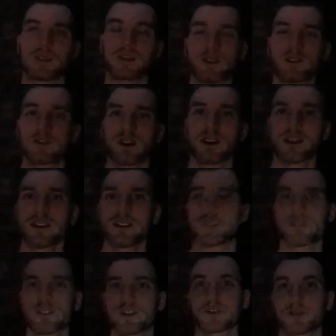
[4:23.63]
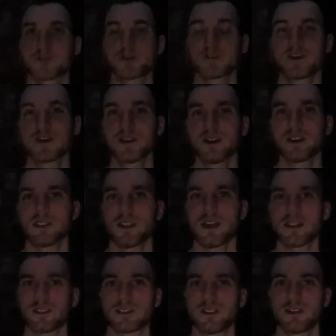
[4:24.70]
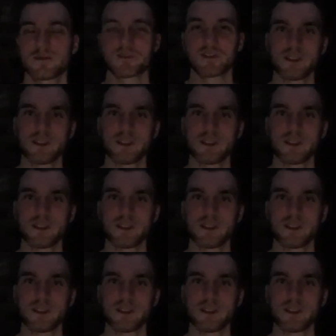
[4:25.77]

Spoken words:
Okay, so that's it for